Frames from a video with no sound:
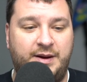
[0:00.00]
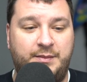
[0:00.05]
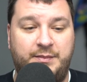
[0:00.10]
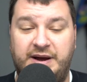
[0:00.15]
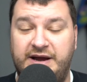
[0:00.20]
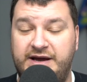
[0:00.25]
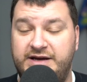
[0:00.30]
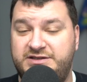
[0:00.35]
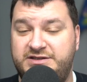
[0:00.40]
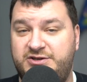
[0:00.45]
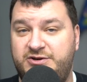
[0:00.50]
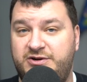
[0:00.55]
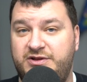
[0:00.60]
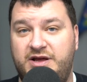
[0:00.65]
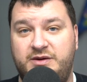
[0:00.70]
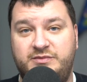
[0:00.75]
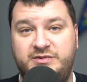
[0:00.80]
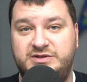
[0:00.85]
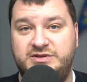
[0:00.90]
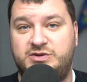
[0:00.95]
My answer to
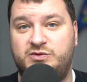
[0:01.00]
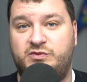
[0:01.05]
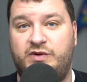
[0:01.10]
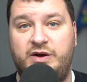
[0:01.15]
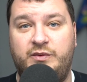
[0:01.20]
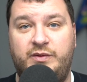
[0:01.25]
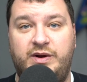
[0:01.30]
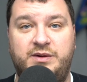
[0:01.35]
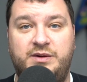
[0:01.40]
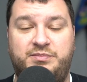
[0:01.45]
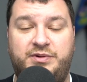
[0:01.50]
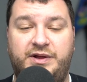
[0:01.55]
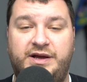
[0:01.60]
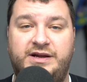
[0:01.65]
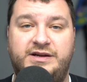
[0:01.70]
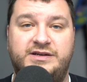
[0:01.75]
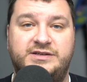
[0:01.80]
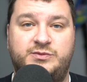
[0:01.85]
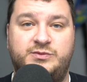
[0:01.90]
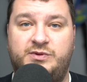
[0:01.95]
them is the right way to
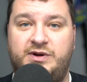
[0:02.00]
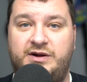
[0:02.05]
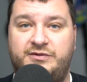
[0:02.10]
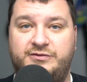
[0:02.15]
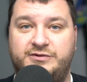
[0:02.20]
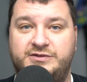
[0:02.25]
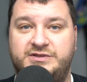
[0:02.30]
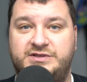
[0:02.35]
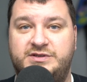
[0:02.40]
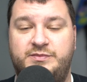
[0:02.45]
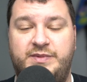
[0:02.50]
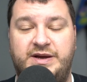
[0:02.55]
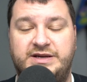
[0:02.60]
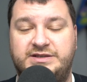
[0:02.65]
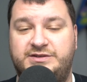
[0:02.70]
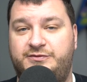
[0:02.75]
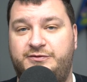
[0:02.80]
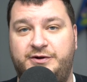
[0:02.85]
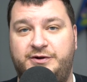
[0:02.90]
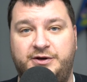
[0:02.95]
play it is whatever is the
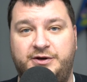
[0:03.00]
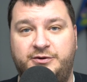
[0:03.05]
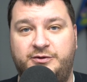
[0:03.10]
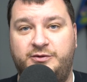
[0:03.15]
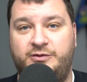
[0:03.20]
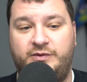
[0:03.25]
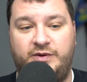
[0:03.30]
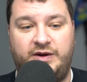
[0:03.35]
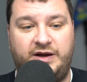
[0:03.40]
best for you,